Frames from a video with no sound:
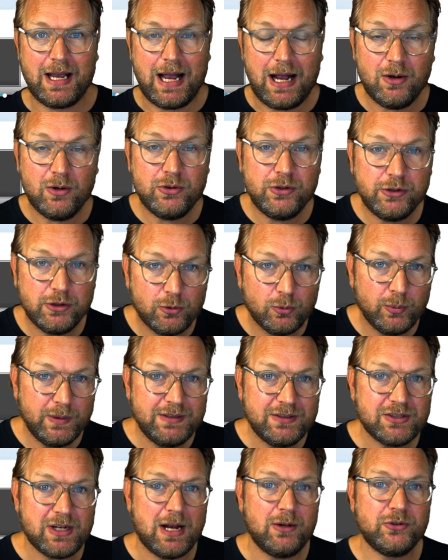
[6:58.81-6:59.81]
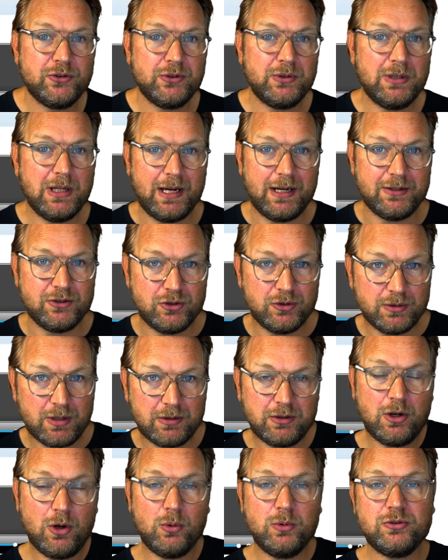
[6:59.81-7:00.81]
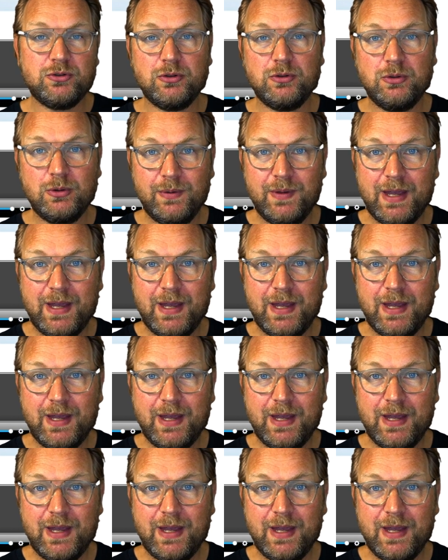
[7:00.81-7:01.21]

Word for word: How do you reach out to clients? You're not going to do